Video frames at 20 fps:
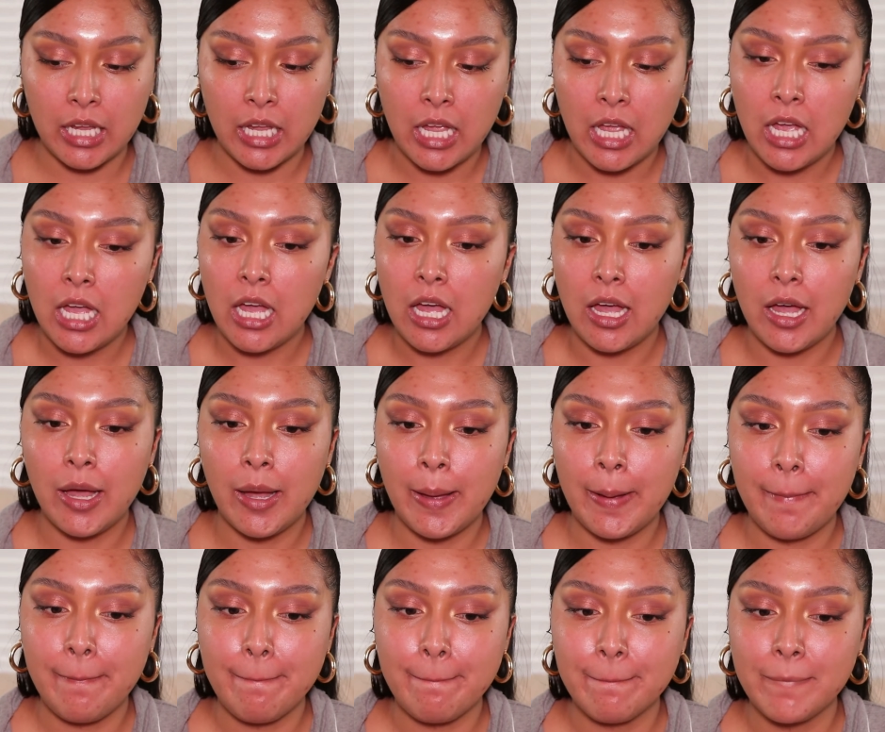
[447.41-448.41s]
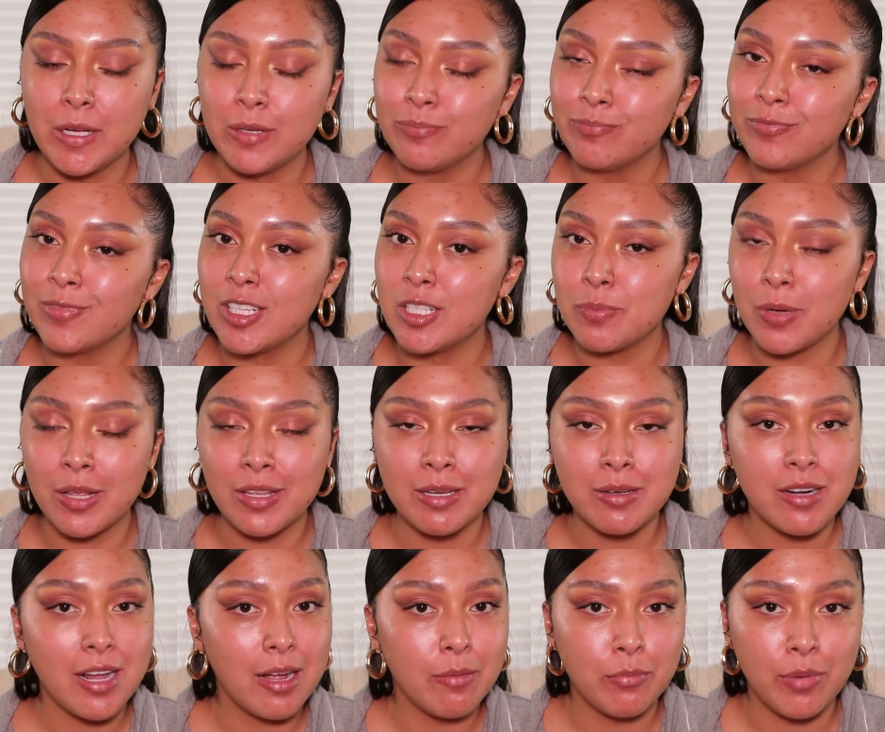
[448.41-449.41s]
It's probably
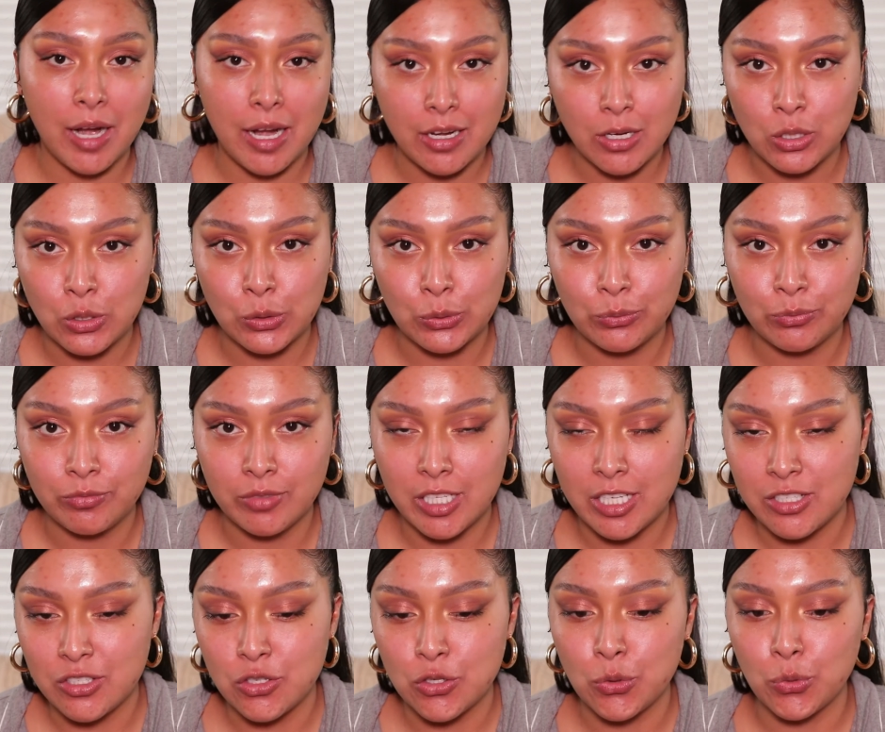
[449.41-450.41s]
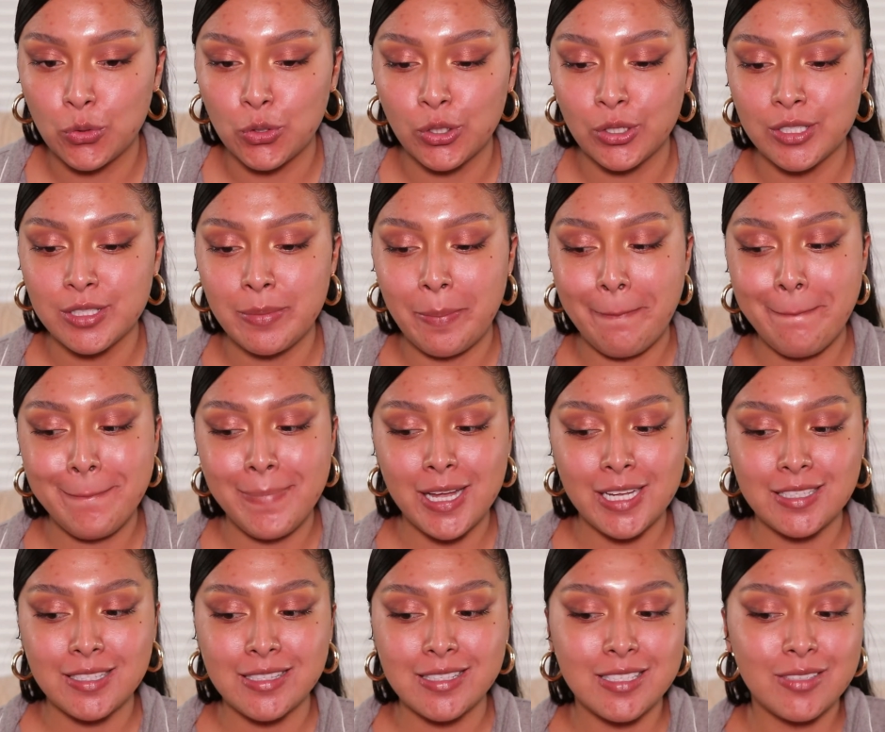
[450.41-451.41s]
not brand new in stores,
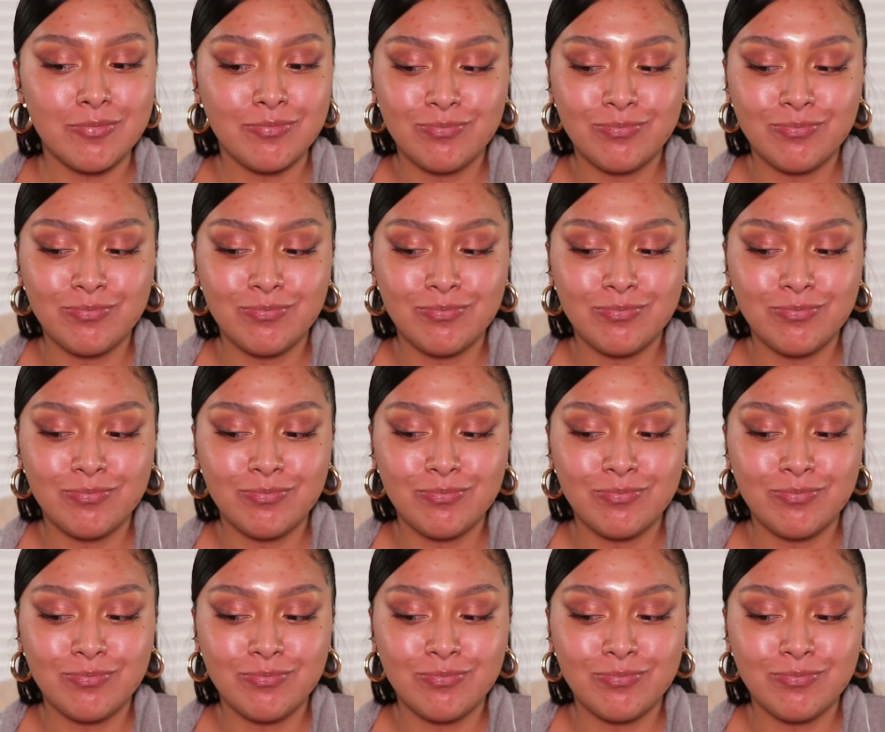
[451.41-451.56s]
but